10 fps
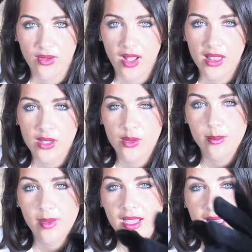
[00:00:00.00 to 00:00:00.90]

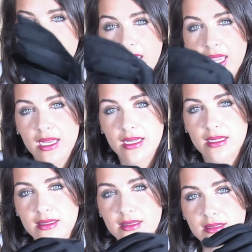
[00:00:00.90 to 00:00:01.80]
Follow my
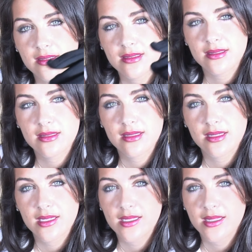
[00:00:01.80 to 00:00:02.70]
hands.
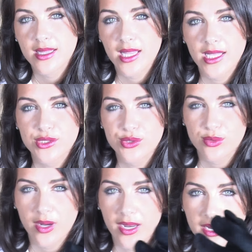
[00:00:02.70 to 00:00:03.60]

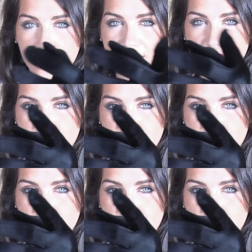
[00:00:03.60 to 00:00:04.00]
That's right.